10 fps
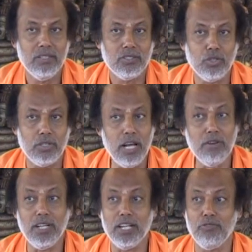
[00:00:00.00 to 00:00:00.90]
So
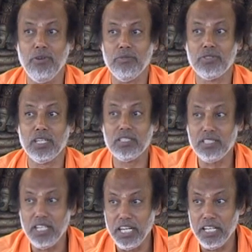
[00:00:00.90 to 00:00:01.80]
now that you have
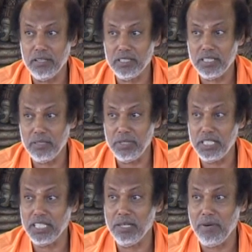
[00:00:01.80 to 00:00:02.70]
succeeded in
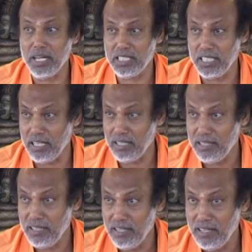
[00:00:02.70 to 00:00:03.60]
meeting a Martian,
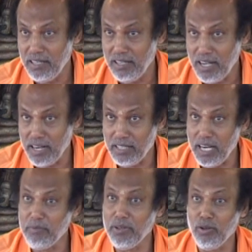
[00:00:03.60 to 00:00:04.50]
and
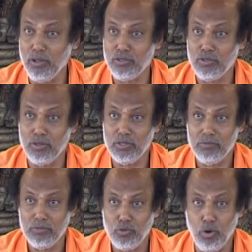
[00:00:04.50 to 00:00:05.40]
that fellow also
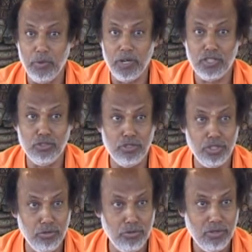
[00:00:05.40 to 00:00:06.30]
cooperates with
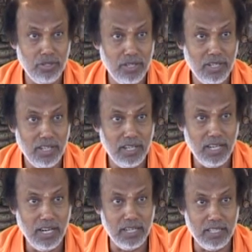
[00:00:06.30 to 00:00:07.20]
you,
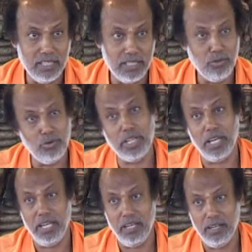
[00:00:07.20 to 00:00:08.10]
and they say,
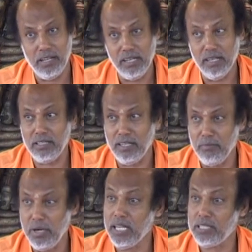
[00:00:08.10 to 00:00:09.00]
okay, Earth
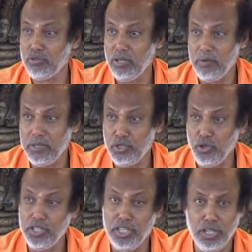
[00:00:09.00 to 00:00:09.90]
and Mars will have a
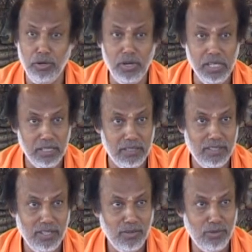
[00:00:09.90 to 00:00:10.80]
joint endeavor,
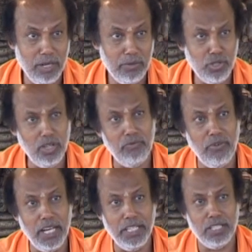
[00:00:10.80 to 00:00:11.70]
will have a joint
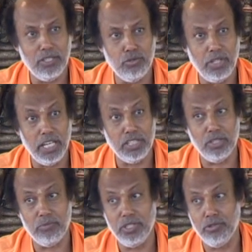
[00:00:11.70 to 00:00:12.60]
flight to the edge
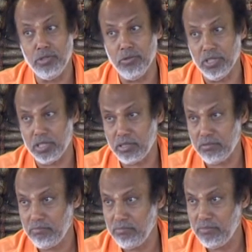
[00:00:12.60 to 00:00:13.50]
of the universe.
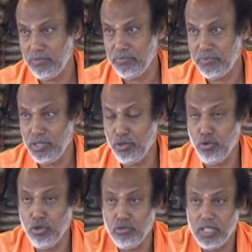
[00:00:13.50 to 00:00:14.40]
You
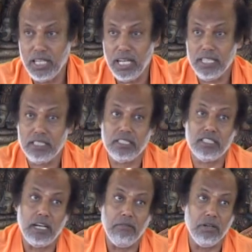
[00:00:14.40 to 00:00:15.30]
go to the galactic
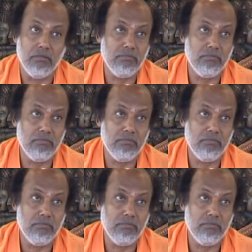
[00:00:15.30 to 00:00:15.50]
travel.